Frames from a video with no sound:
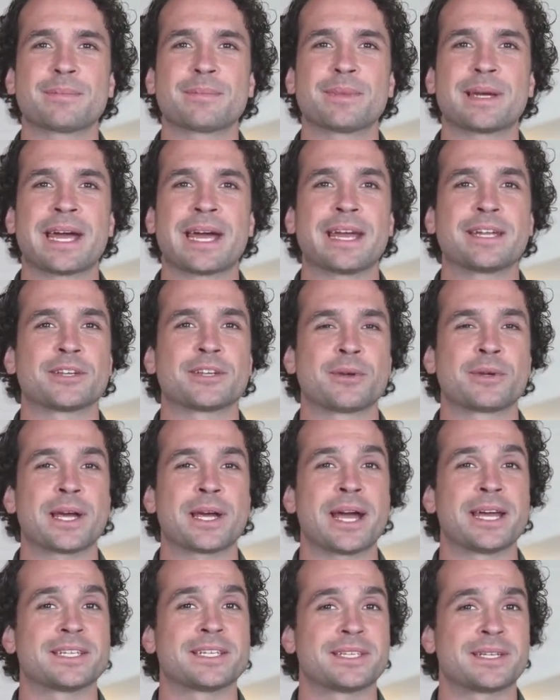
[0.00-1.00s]
The answer
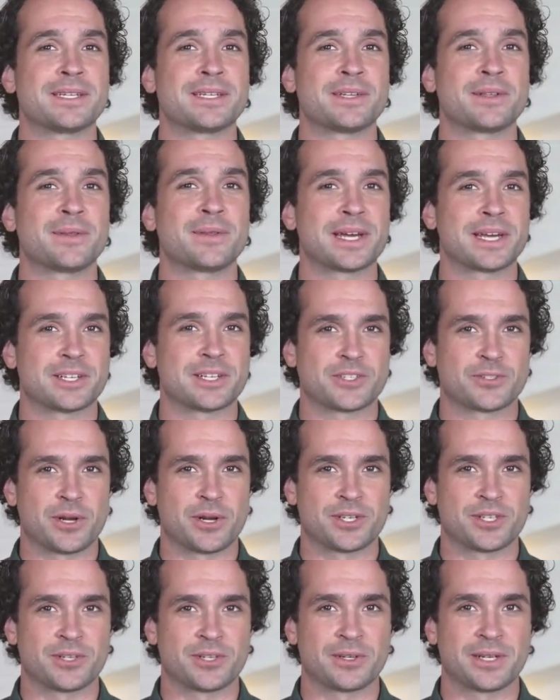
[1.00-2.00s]
lies in its unique
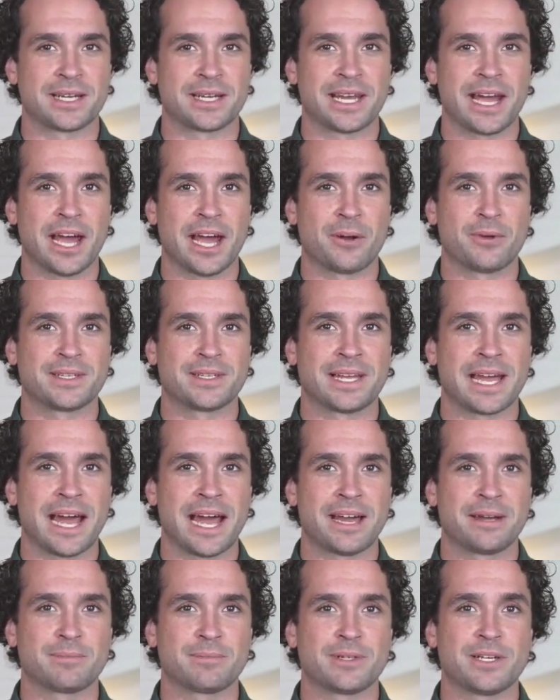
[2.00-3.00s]
structure and how its
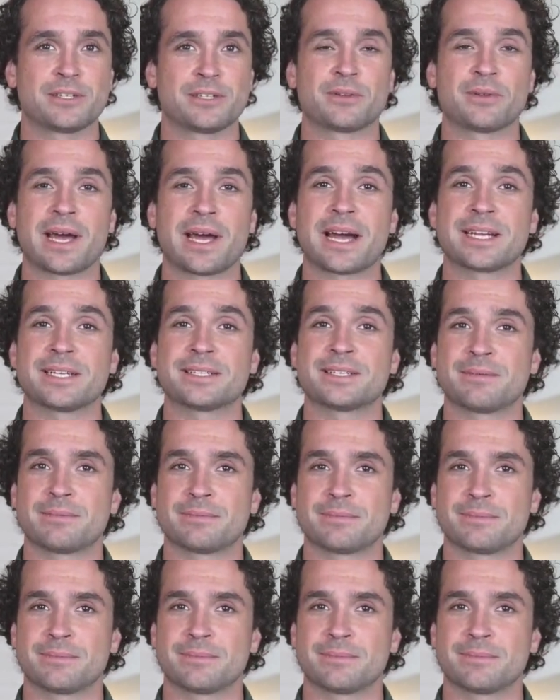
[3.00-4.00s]
atoms interact.
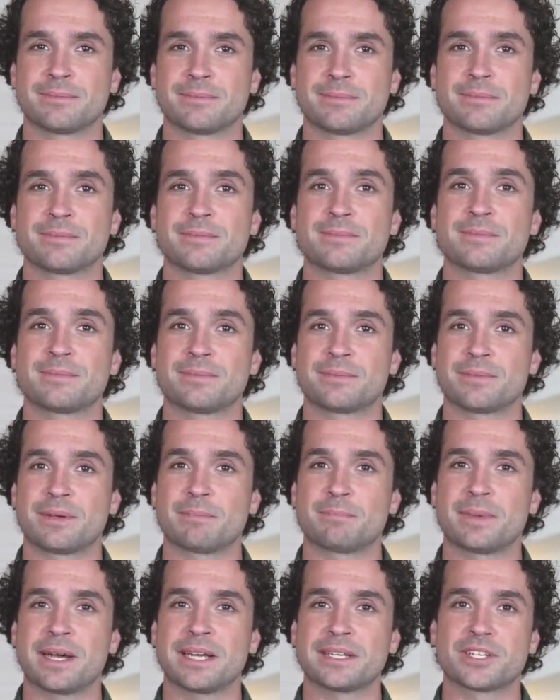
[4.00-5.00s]

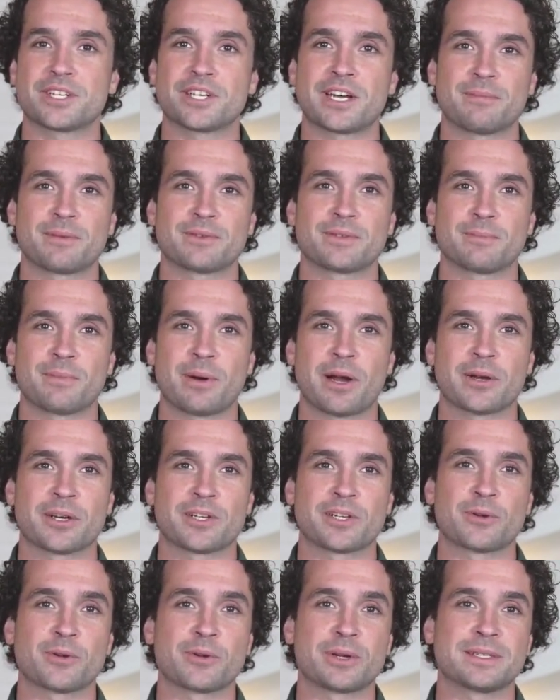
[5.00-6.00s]
The bent shape of the
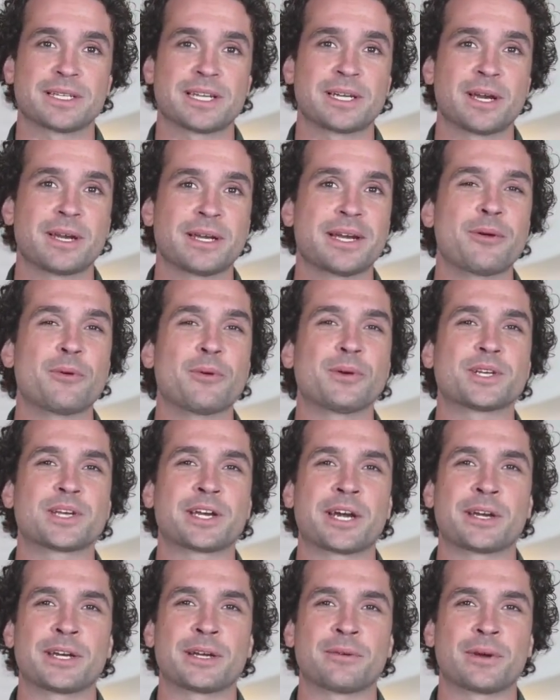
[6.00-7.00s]
molecule and the unequal
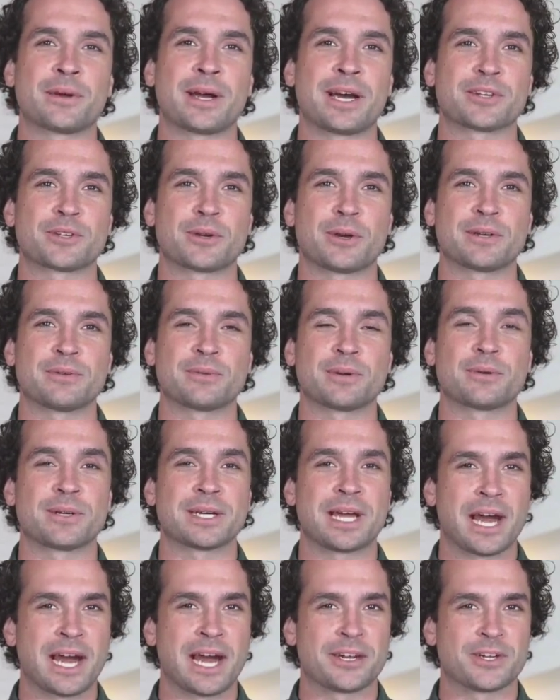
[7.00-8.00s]
sharing of electrons
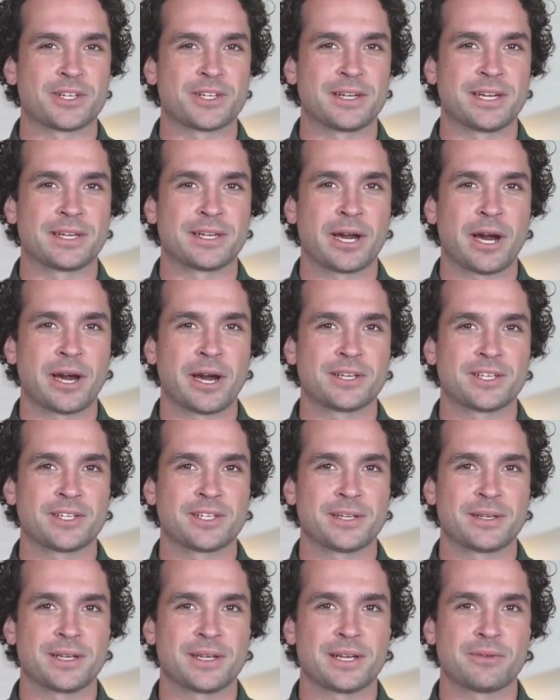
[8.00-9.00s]
between hydrogen and
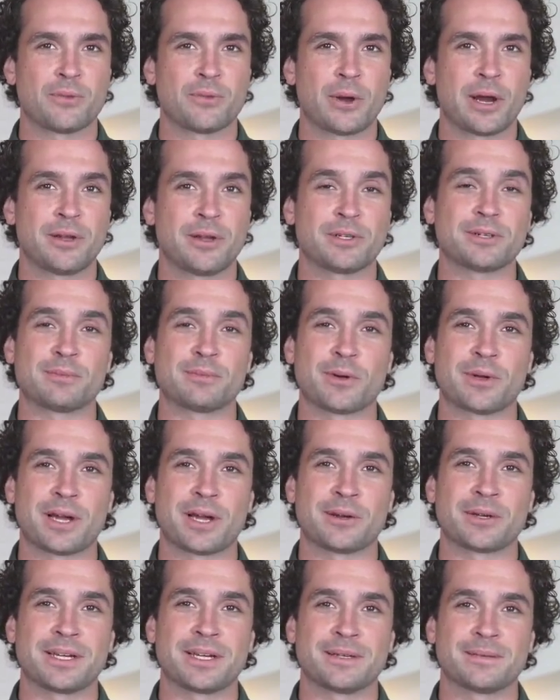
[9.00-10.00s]
oxygen give water its
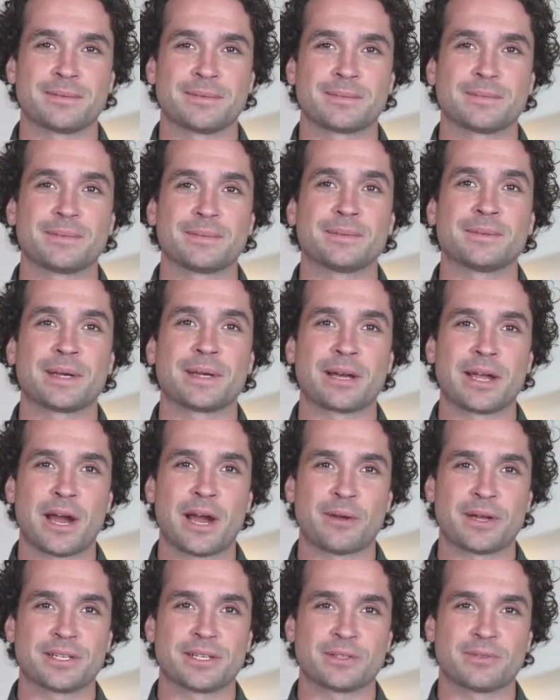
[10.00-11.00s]
polarity,
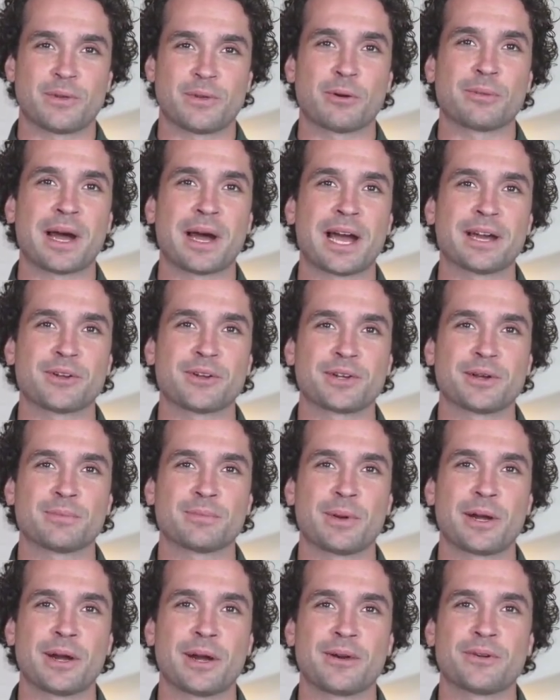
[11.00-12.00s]
allowing it to form
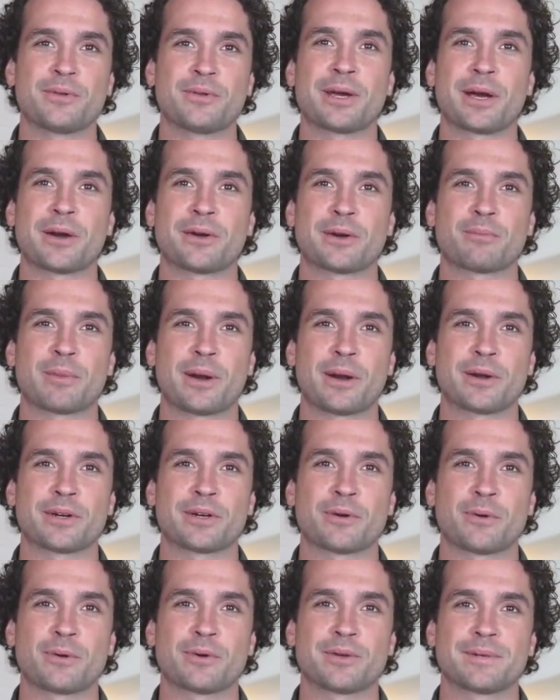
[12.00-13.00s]
hydrogen bonds with other
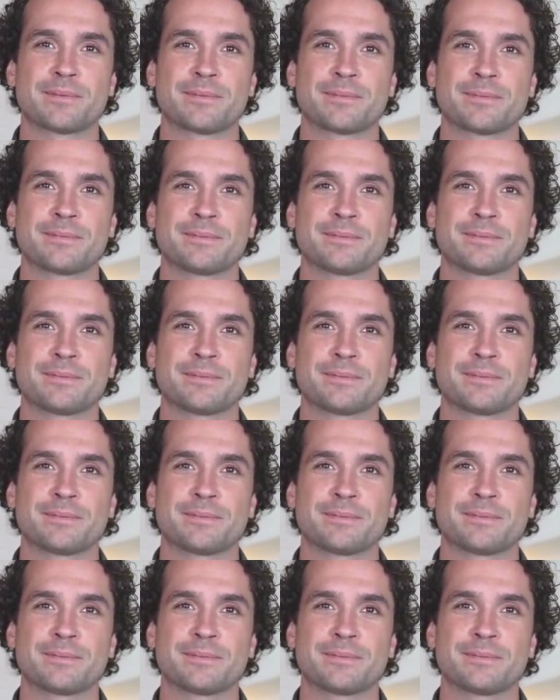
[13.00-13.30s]
molecules.